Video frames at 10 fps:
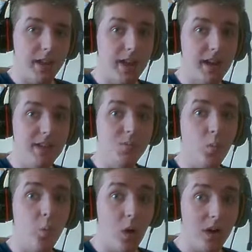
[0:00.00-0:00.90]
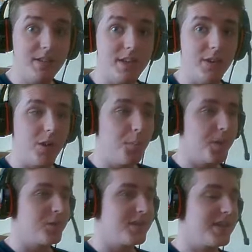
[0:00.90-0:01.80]
hey guys, what is going on,
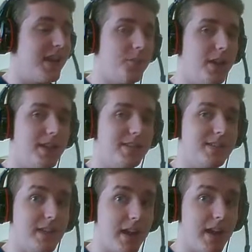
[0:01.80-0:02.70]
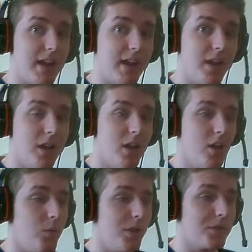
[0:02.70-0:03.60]
Bikulski? I'm here today.
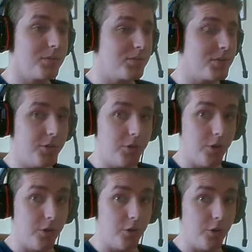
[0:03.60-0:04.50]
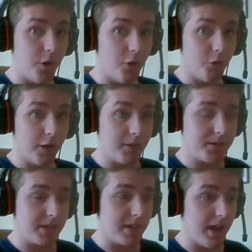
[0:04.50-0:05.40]
Welcome to another horror
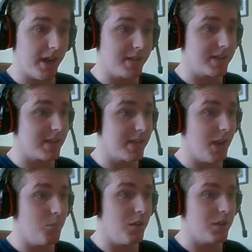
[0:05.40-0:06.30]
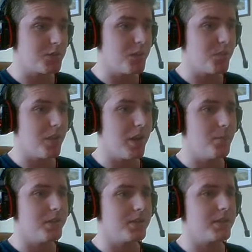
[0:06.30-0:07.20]
game today, and today we're going to be
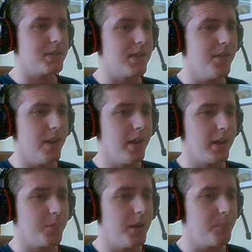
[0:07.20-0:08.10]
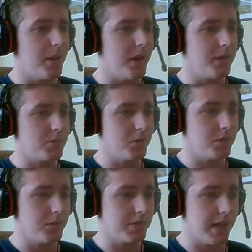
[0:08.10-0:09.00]
playing Pacific, made by someone
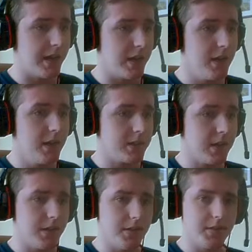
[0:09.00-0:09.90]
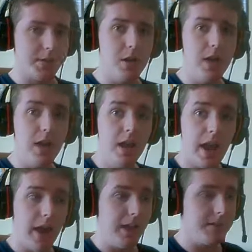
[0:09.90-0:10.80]
called Dan Sunderson.
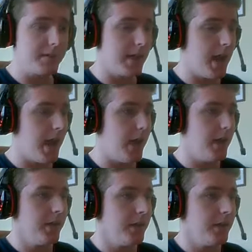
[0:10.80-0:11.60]
And uh,